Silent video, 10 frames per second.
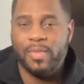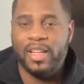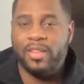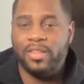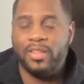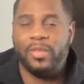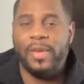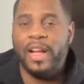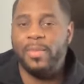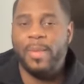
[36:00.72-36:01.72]
but then they're gonna talk to
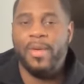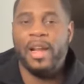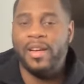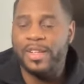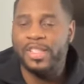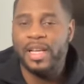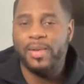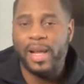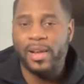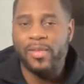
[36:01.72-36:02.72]
three other people that don't understand
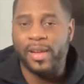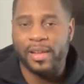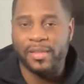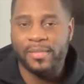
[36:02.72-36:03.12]
where they're going.